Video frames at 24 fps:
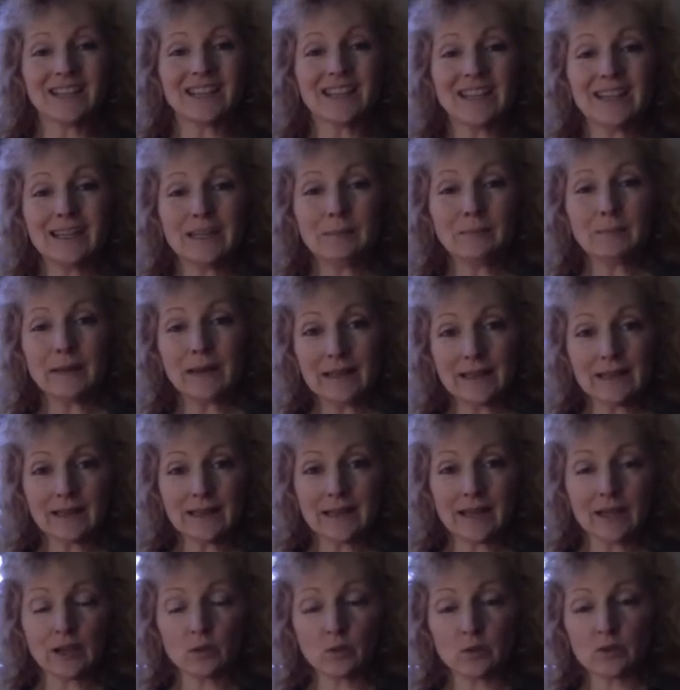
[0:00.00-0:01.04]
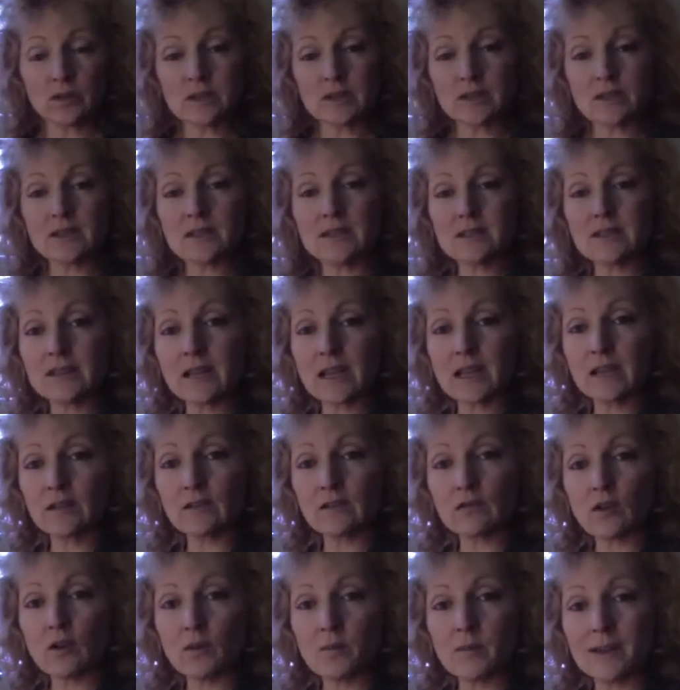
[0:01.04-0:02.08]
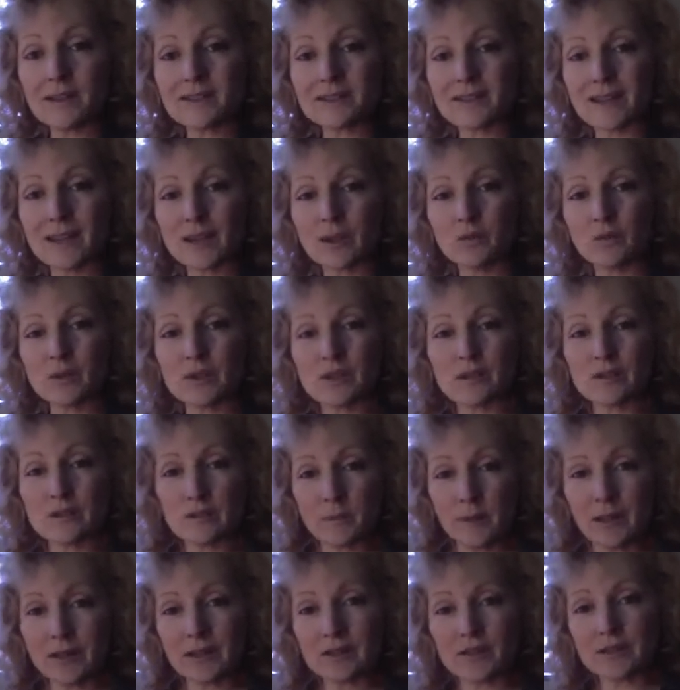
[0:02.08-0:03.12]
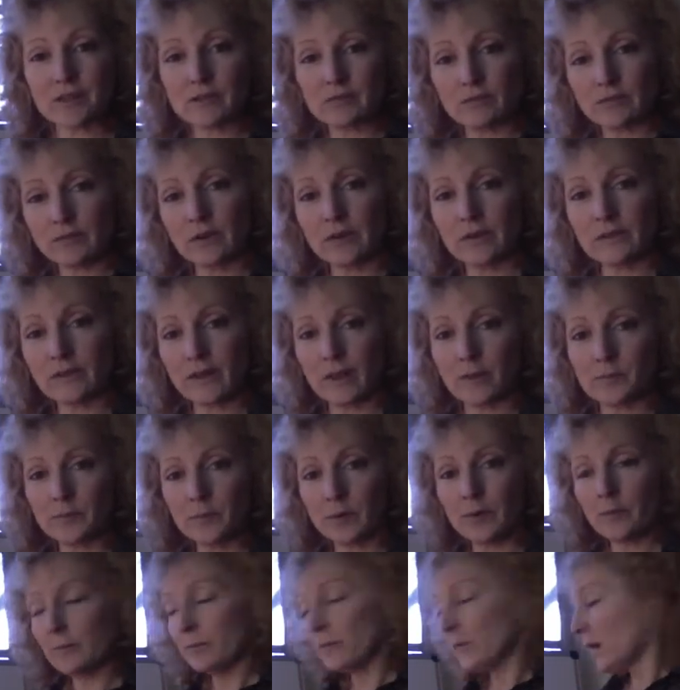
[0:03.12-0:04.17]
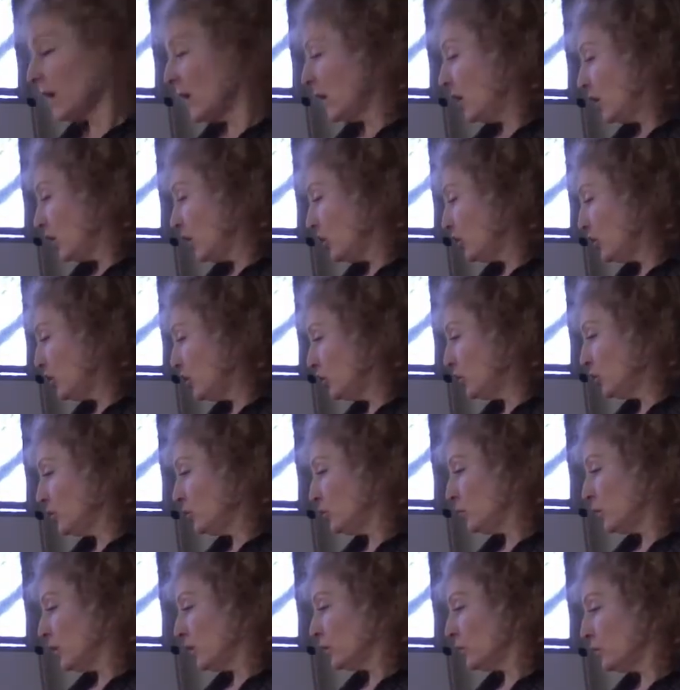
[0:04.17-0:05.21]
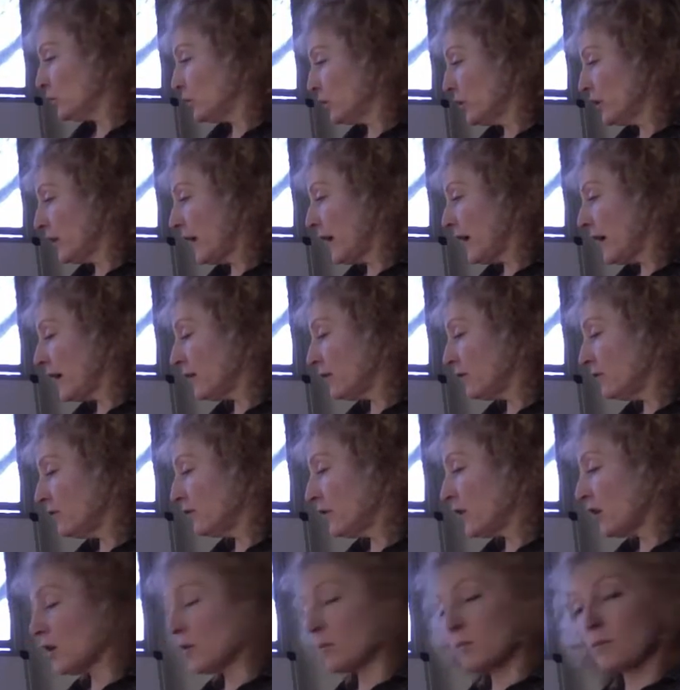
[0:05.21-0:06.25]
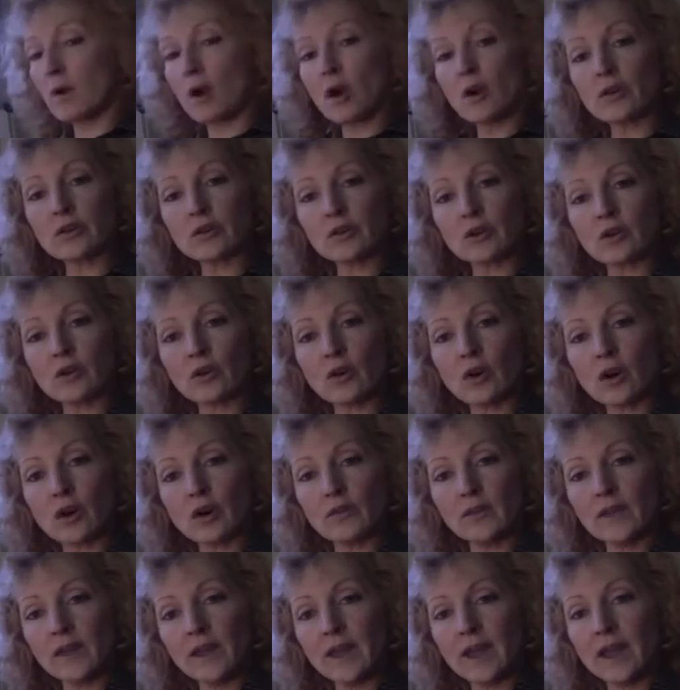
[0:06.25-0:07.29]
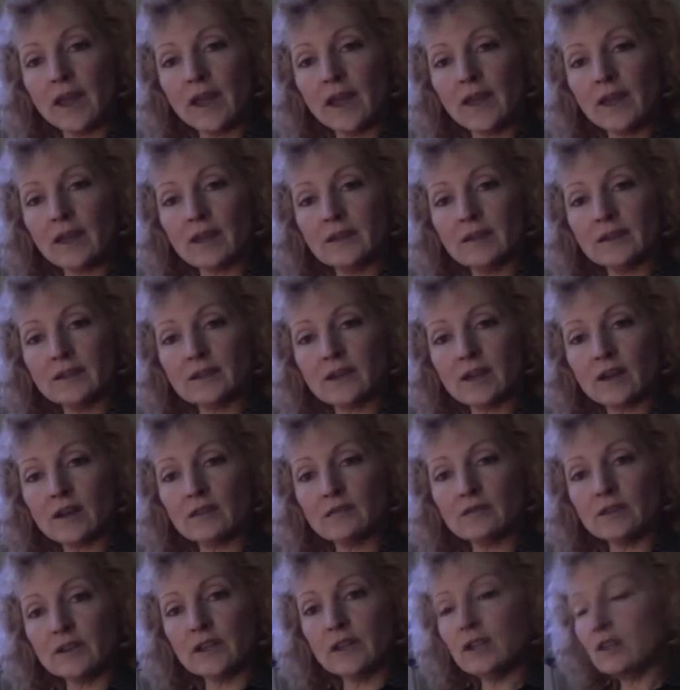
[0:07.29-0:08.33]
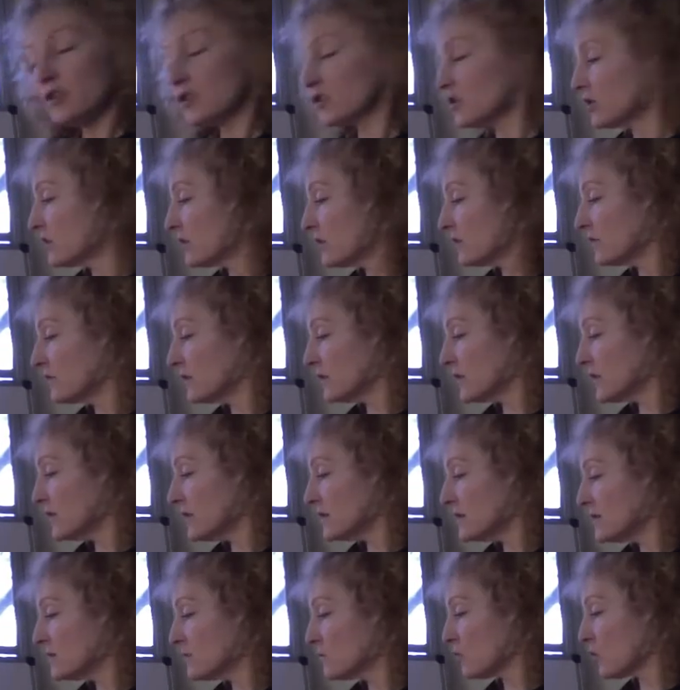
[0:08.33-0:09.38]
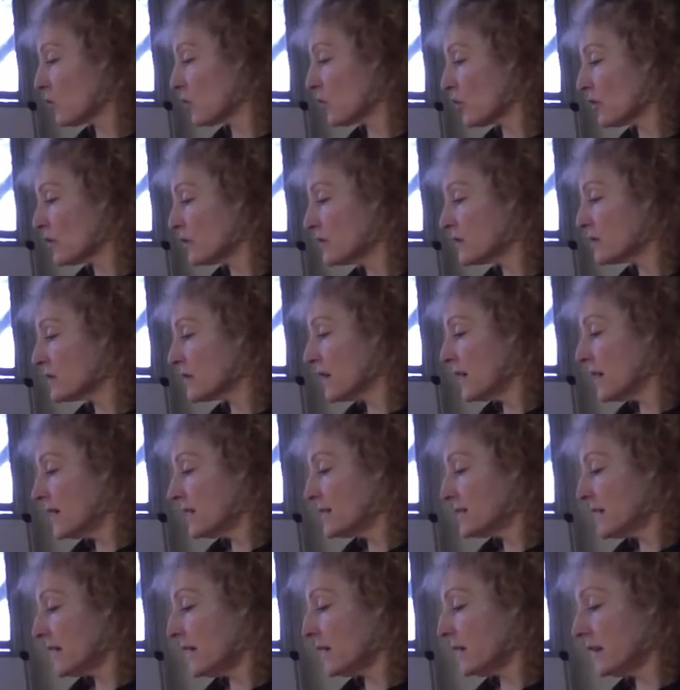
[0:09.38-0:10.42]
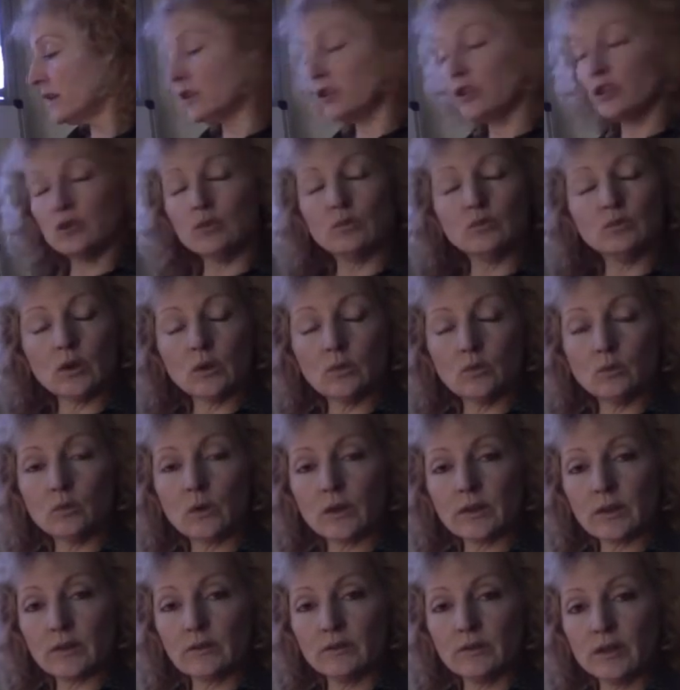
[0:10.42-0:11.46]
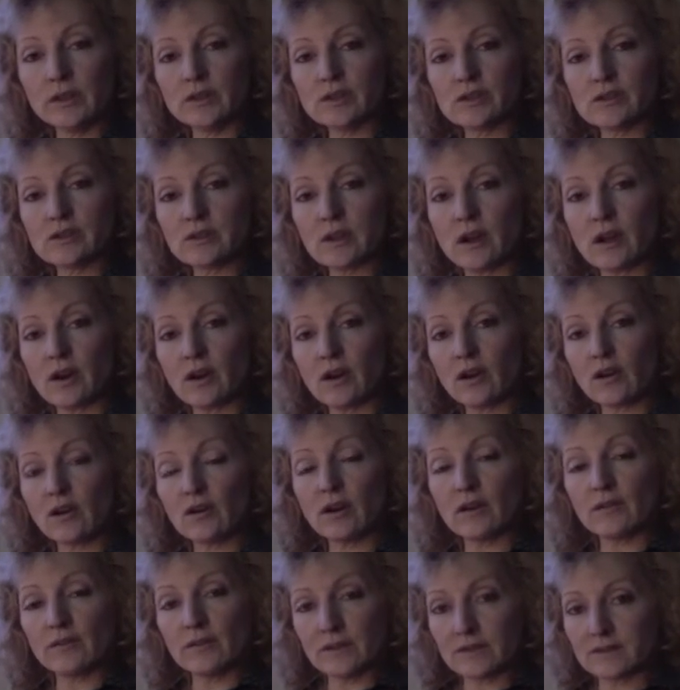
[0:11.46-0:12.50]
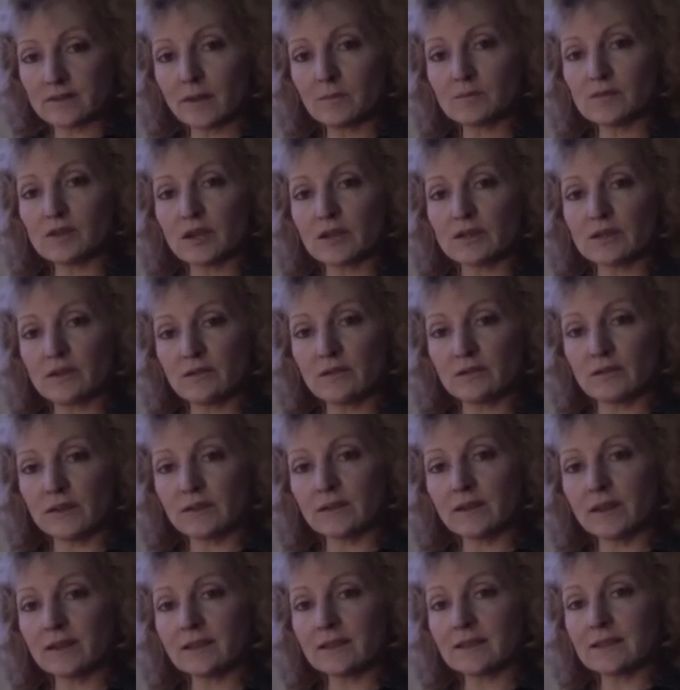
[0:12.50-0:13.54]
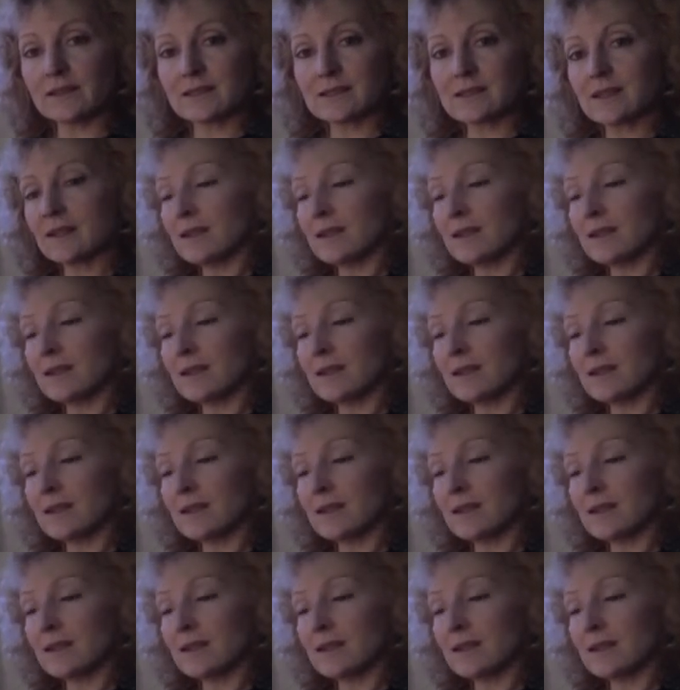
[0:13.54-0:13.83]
in many languages, like Romance languages, Spanish, for example, you would have a marker on the end of each of these words telling you what the features are of the subject of the sentence.